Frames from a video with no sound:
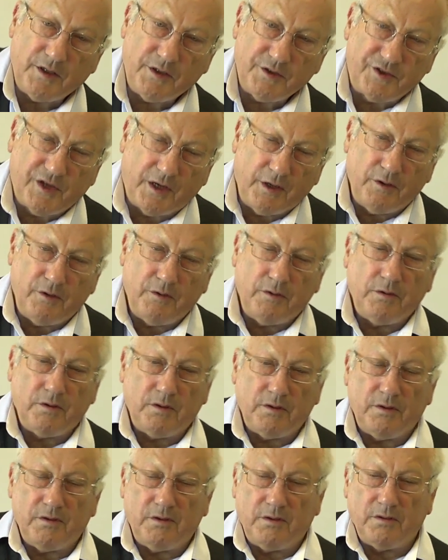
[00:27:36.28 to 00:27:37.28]

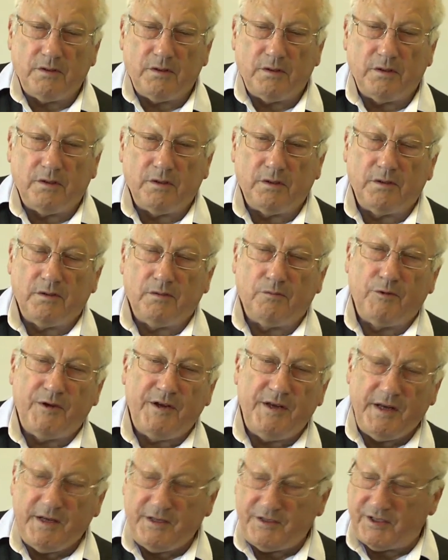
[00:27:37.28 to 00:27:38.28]
So
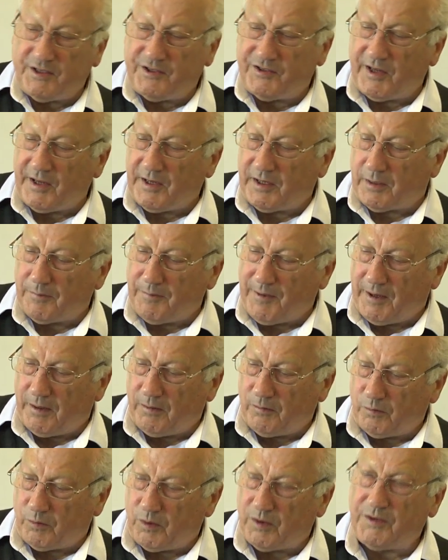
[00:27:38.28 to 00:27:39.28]
we need to think
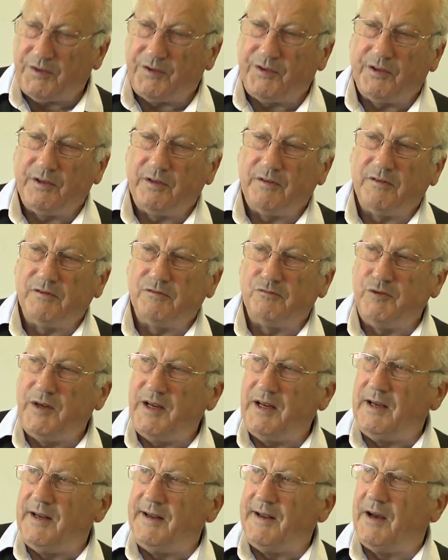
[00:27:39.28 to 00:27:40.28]
about what
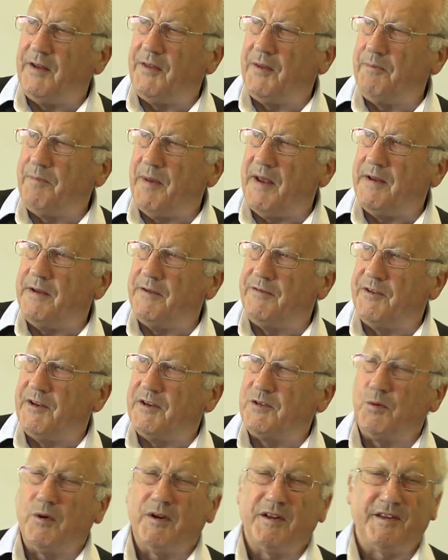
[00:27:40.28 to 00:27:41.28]
really are the
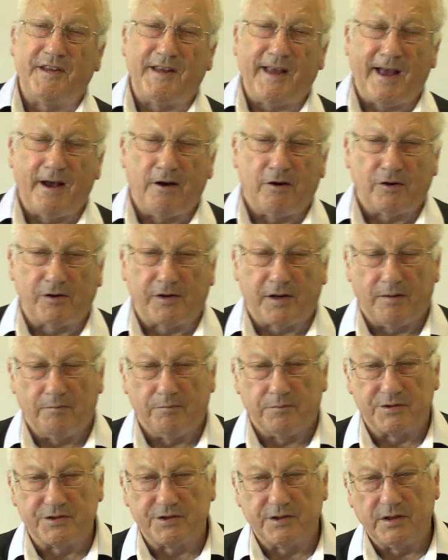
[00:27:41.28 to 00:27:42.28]
benefits, what are the
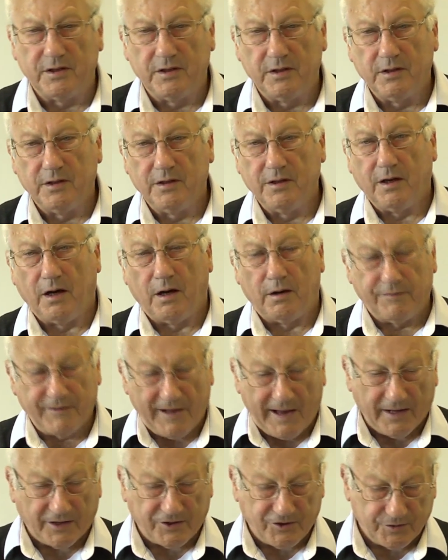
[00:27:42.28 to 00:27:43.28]
outcomes of
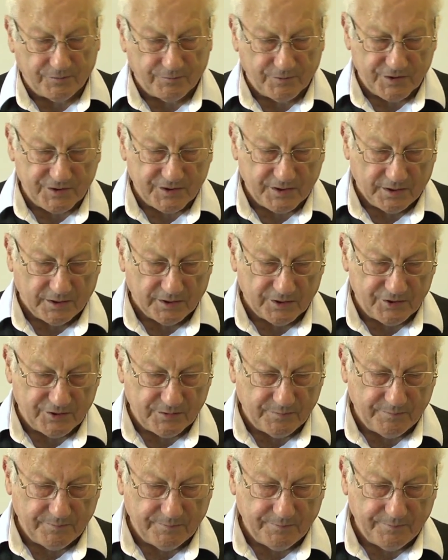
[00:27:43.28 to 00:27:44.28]
action research.